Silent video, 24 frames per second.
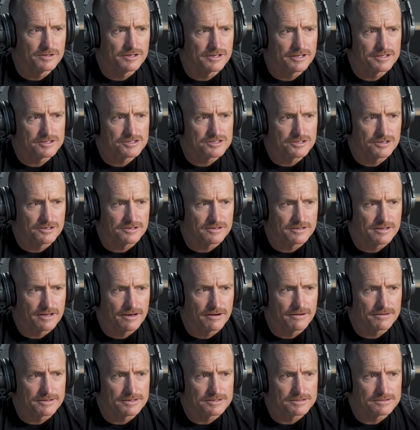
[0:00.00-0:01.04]
you get certain
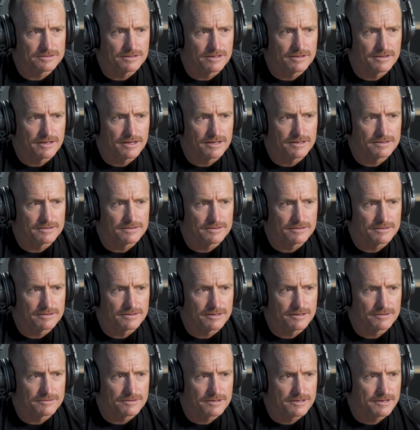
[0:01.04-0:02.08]
characters like that, and
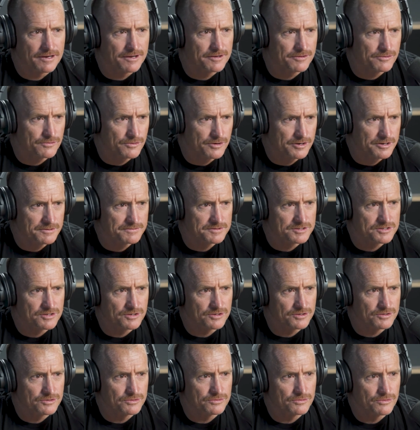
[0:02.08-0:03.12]
I know Keanu Reeves has
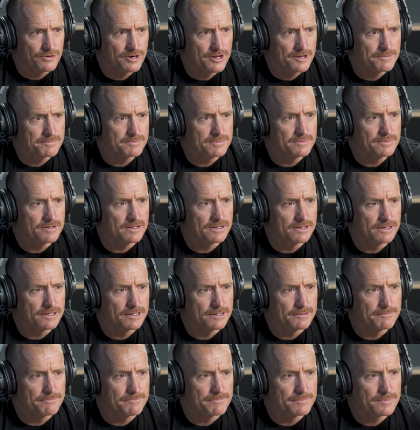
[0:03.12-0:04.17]
got a good rep.
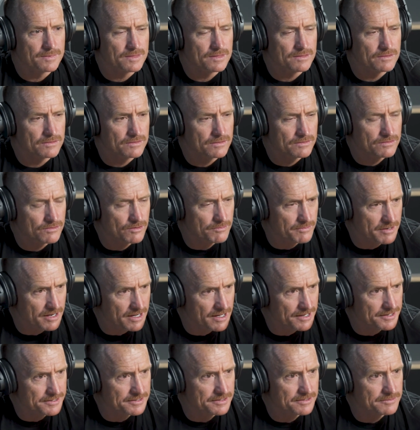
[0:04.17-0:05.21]
Tom
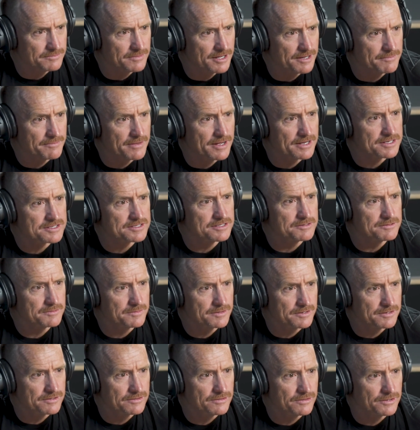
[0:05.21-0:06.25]
Hardy and Mad Max seem to
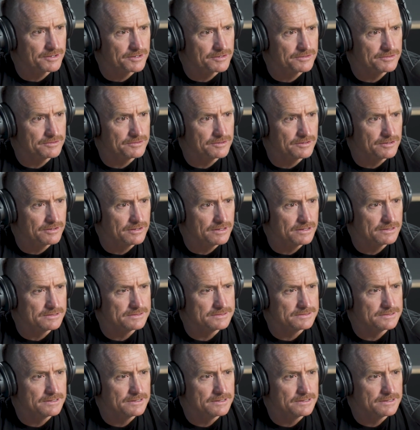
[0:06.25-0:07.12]
be quite a cool guy.